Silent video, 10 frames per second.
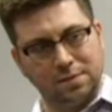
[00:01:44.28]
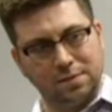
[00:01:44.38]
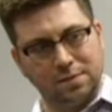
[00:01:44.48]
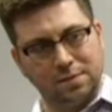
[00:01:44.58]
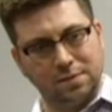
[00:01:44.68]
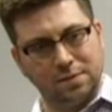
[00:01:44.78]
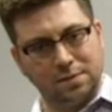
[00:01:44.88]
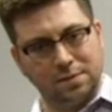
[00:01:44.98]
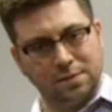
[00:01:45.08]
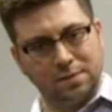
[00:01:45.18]

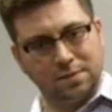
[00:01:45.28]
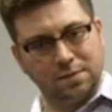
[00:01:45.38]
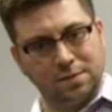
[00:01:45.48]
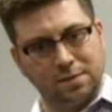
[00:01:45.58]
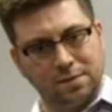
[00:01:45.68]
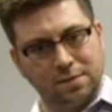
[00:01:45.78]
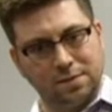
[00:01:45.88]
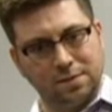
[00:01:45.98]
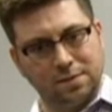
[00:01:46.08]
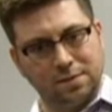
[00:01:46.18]

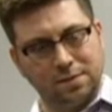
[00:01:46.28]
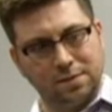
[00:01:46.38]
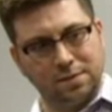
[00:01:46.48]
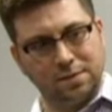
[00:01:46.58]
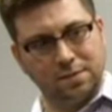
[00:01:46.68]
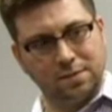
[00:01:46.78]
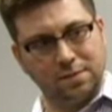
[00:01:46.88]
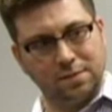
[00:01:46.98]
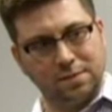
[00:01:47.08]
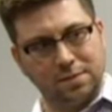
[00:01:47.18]

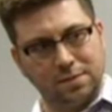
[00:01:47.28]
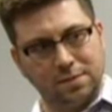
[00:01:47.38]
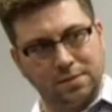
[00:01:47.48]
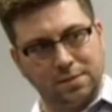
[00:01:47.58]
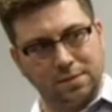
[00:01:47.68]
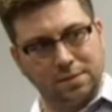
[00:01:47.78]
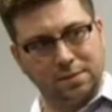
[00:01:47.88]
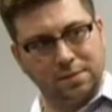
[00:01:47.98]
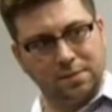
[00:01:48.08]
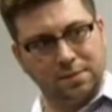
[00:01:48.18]

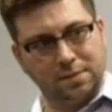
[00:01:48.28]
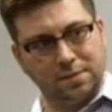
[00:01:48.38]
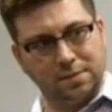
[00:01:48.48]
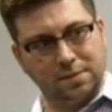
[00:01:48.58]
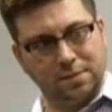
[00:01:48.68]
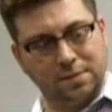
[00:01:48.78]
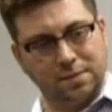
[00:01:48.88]
(silent)